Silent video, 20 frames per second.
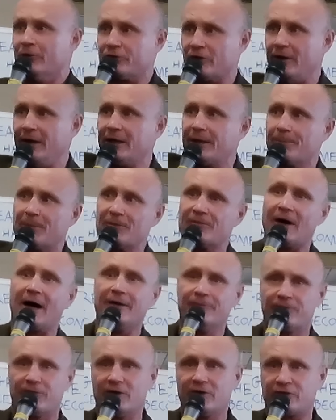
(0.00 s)
so he could
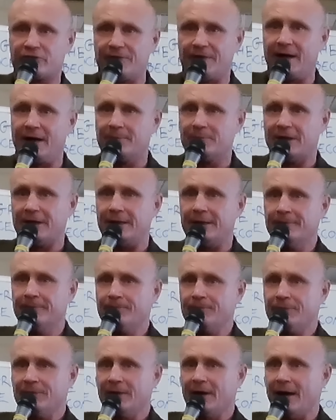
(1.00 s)
provide for his family
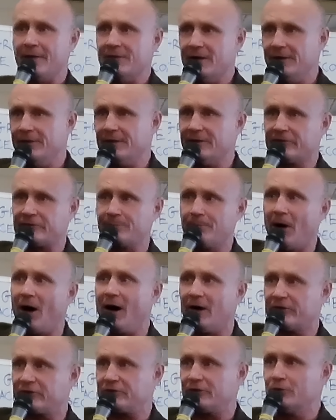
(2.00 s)
and then this
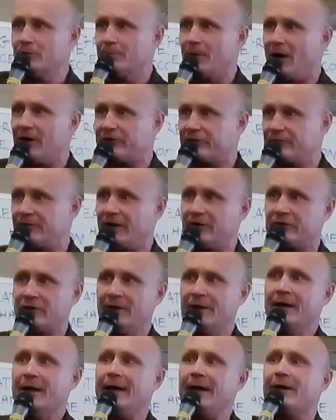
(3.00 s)
boss, new boss of his,
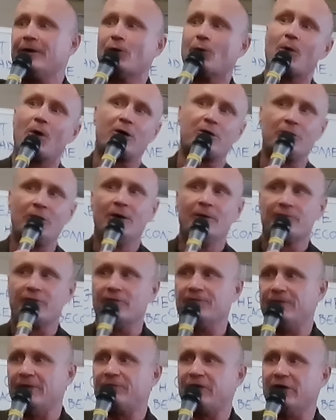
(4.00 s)
he had to work for
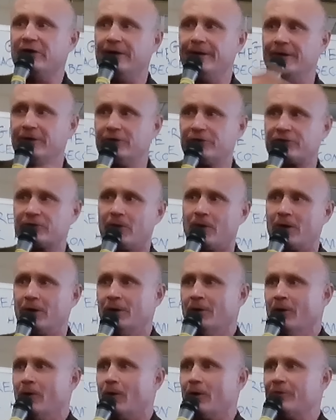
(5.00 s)
50 years or,
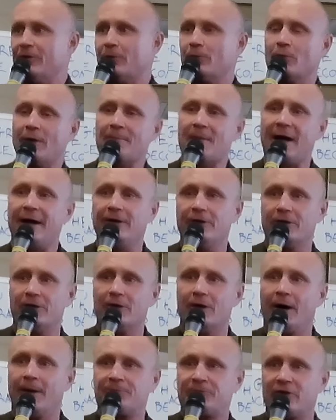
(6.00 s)
or the remainder
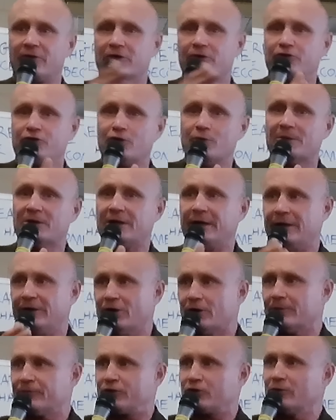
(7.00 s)
up to the Jubilee,
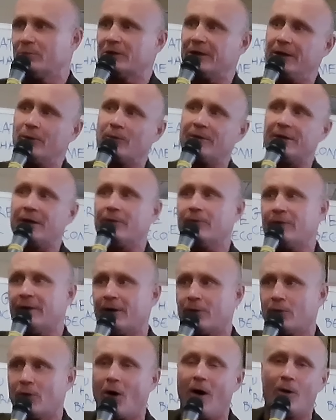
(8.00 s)
year of Jubilee when they, they
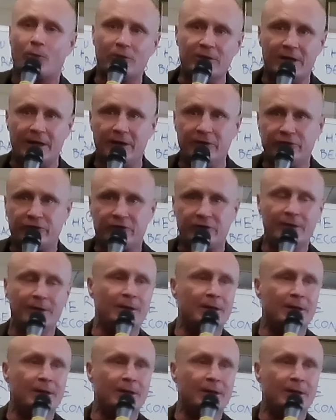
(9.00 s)
were all released.